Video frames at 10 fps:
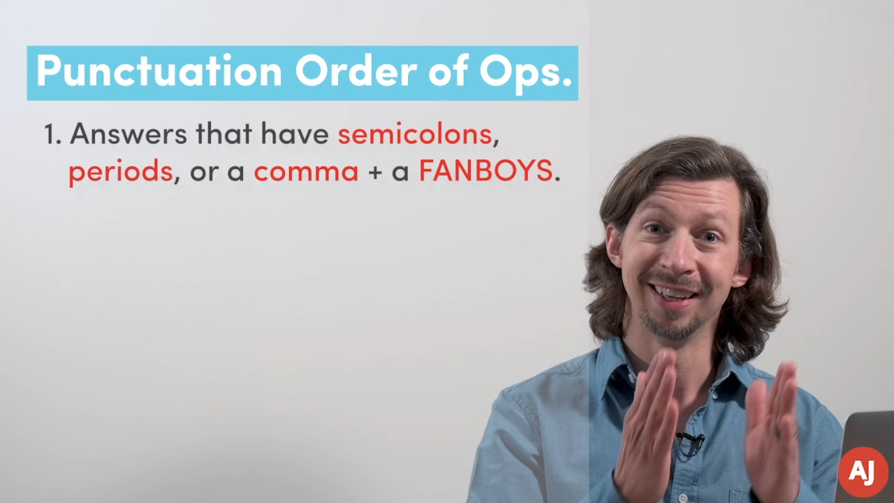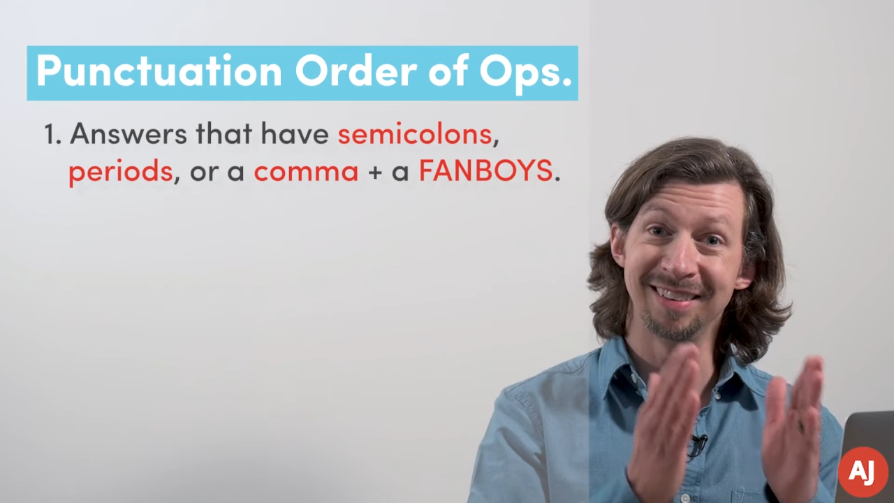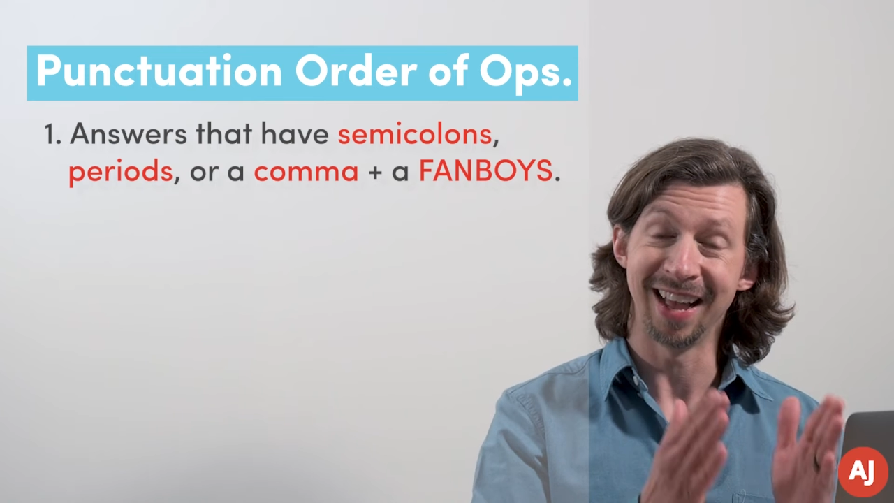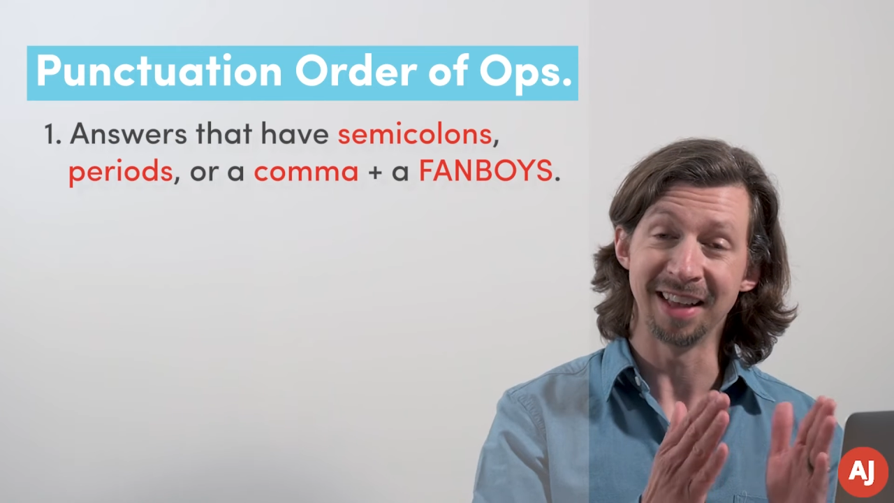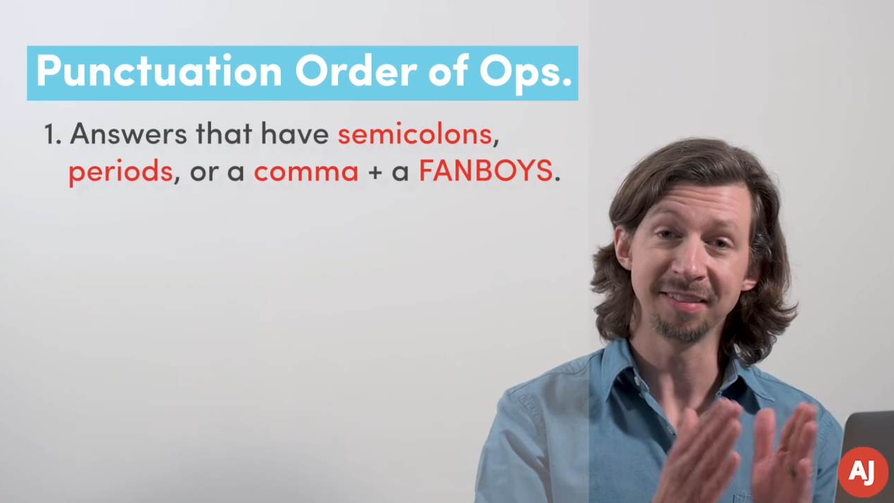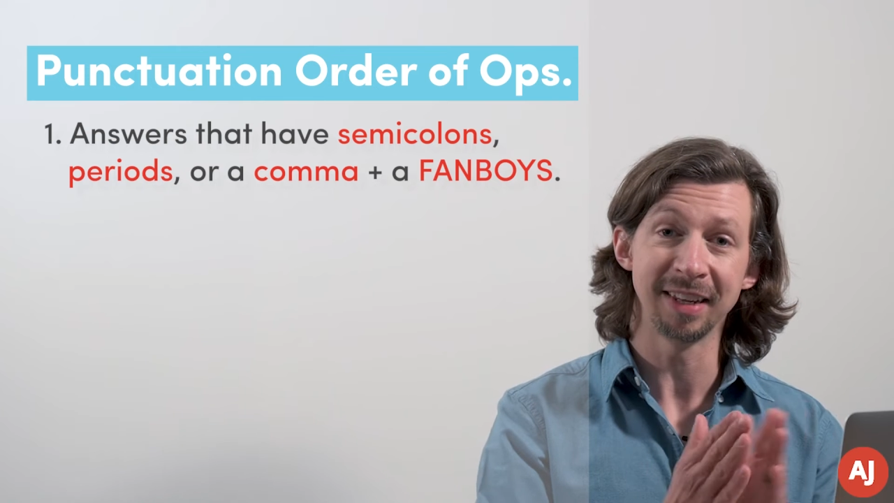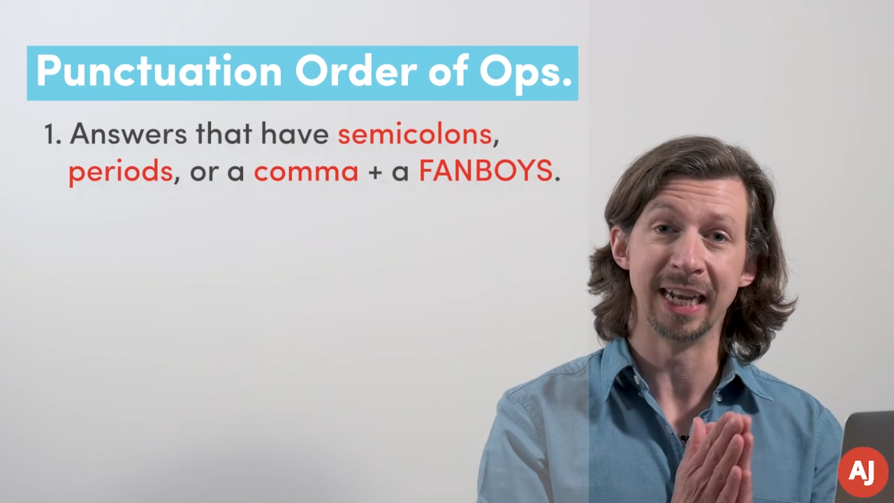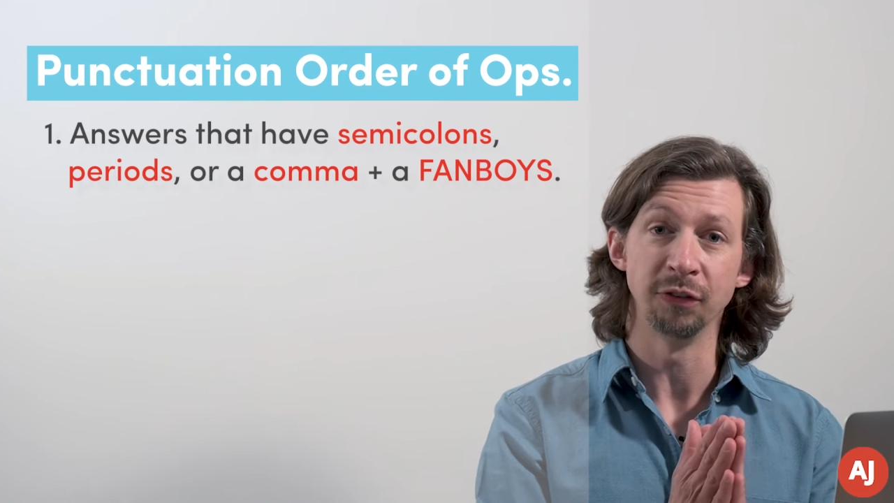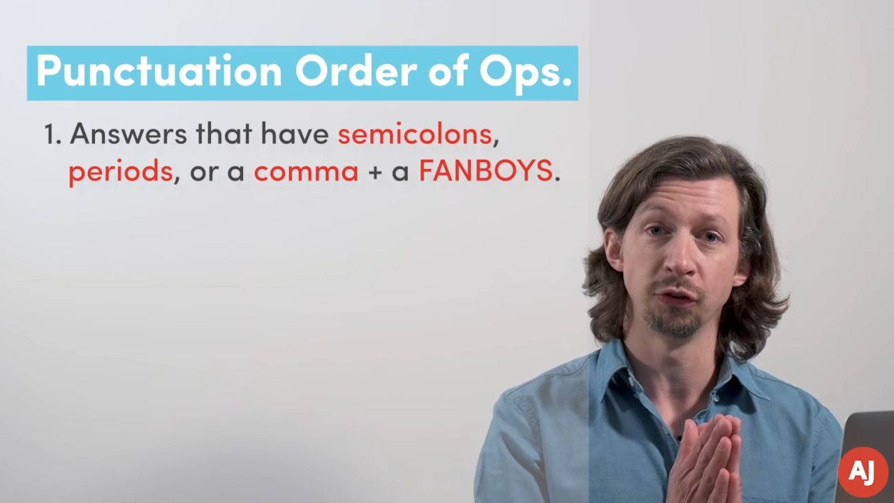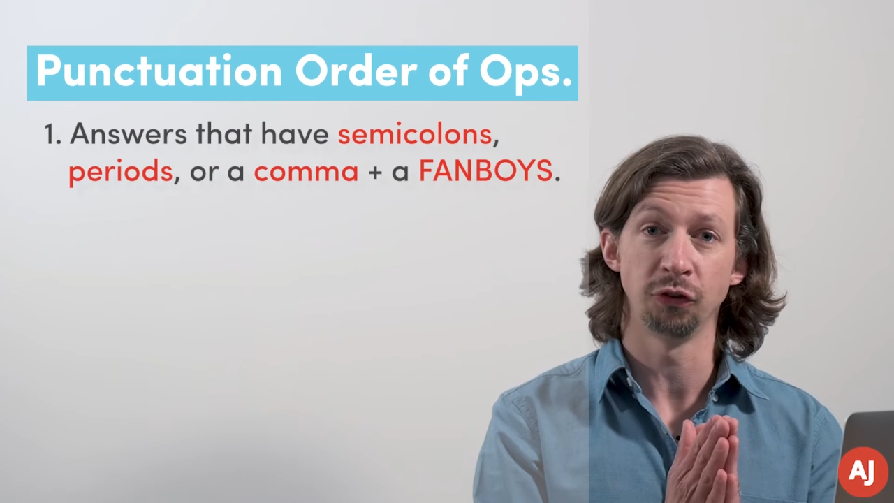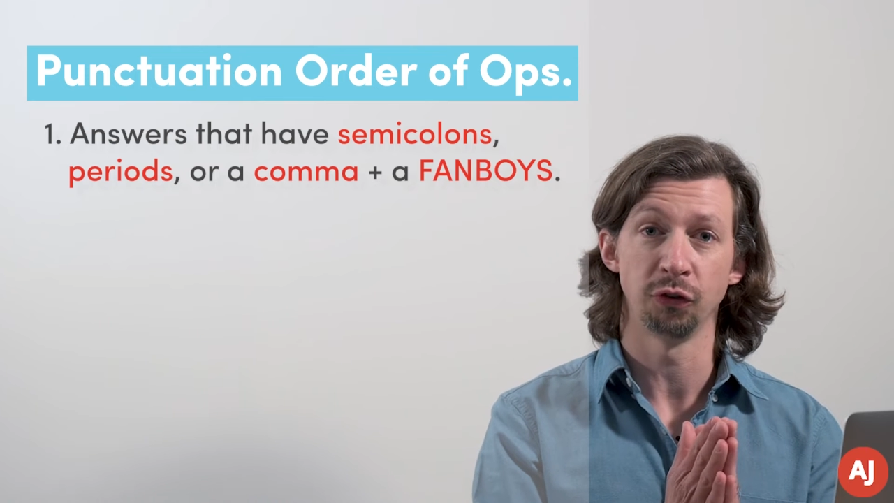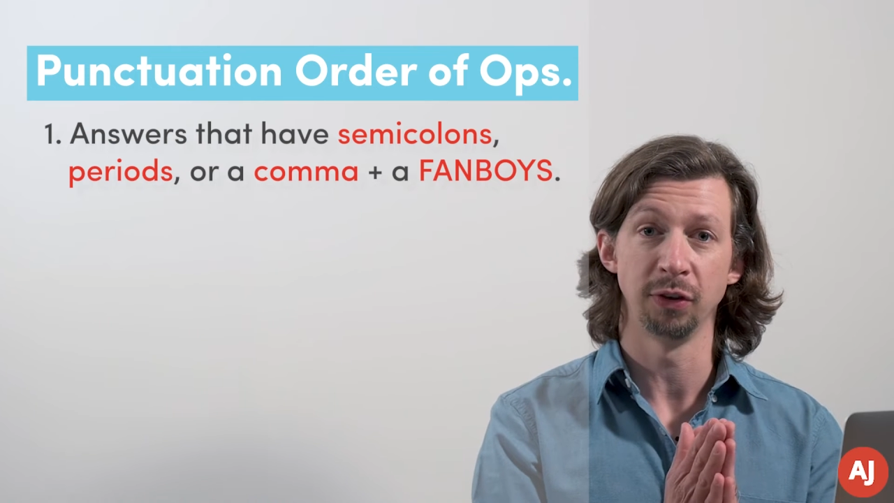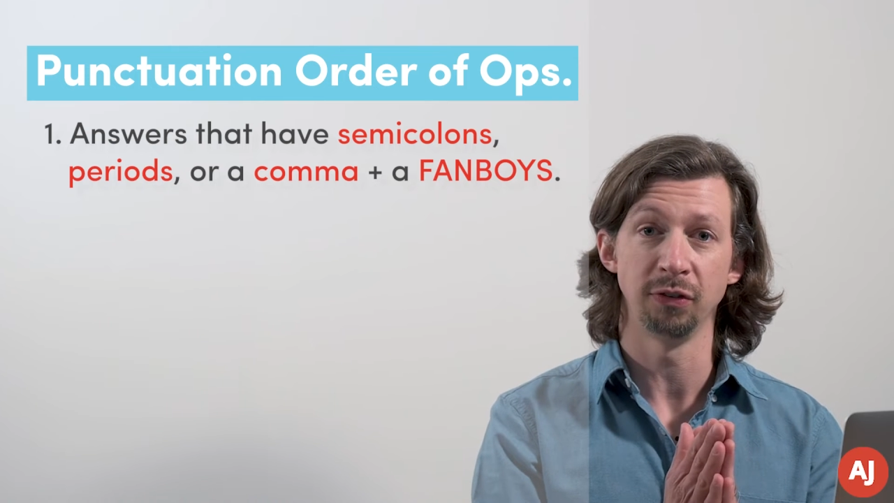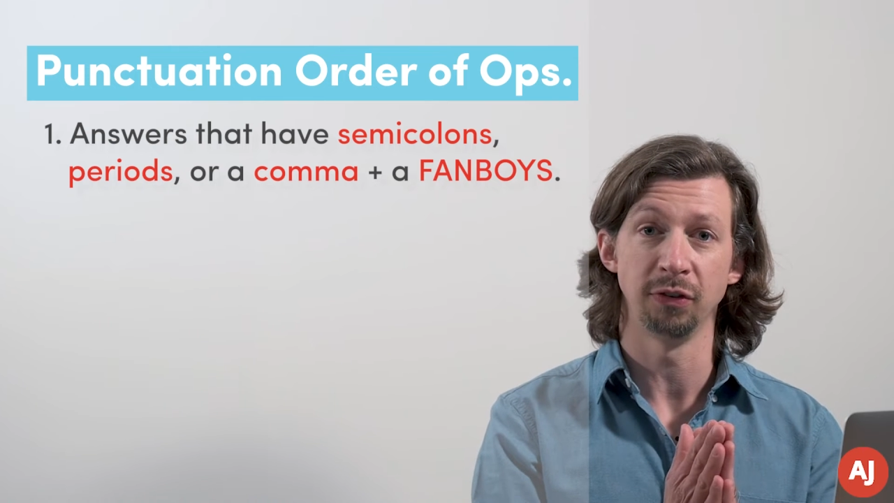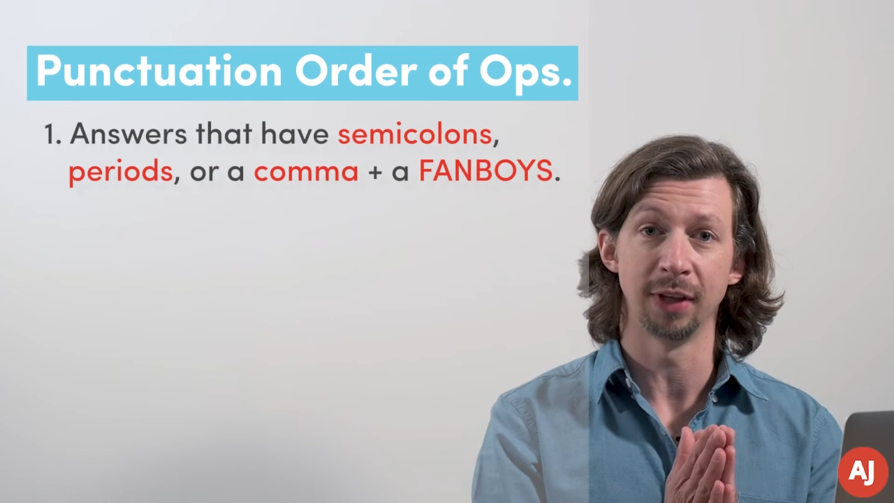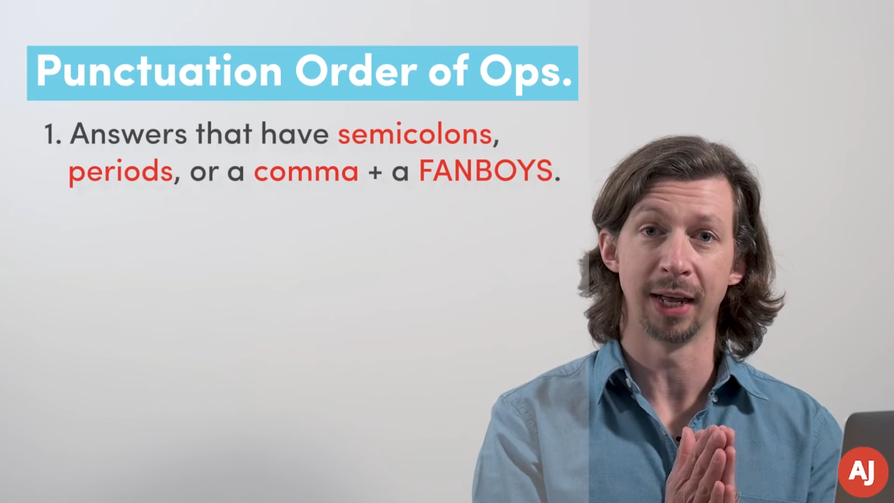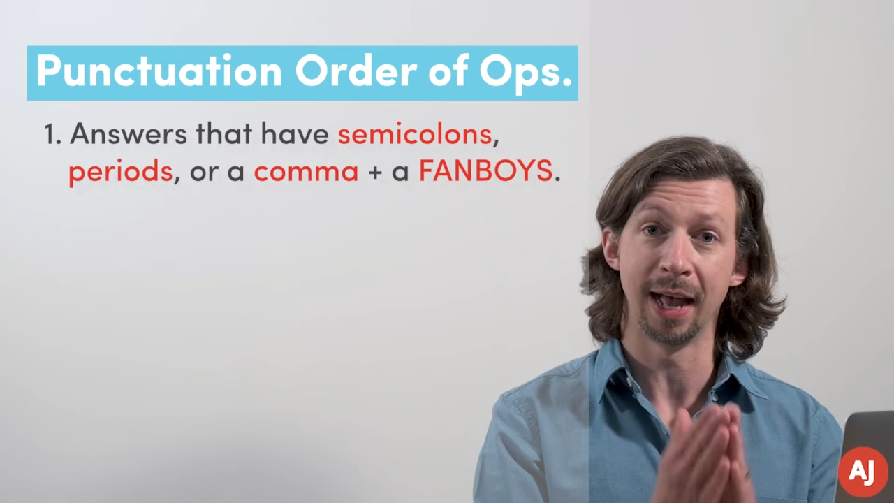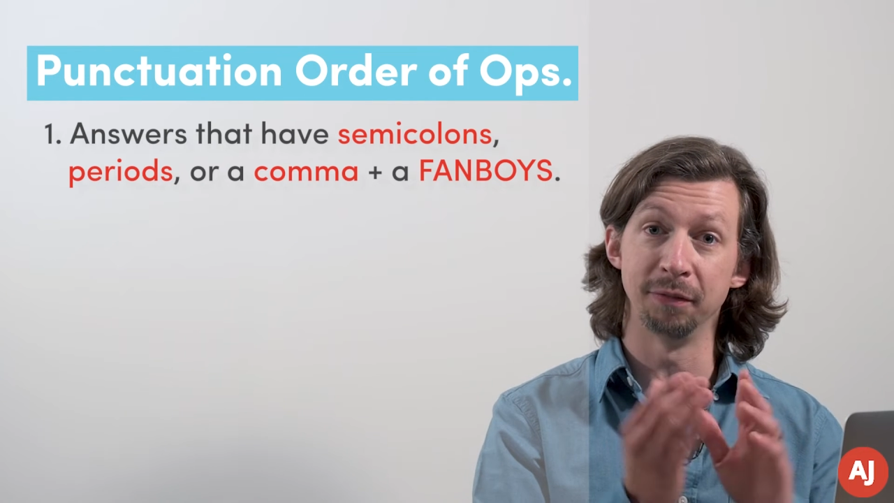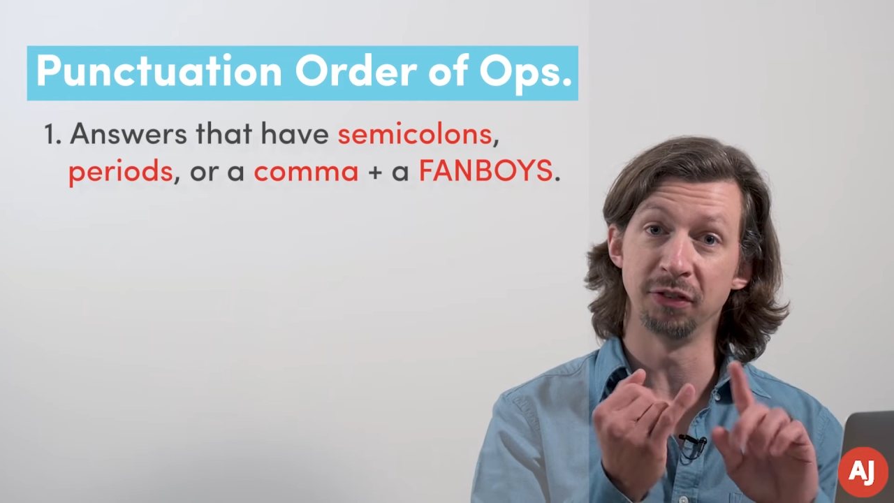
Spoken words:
test answer choices that have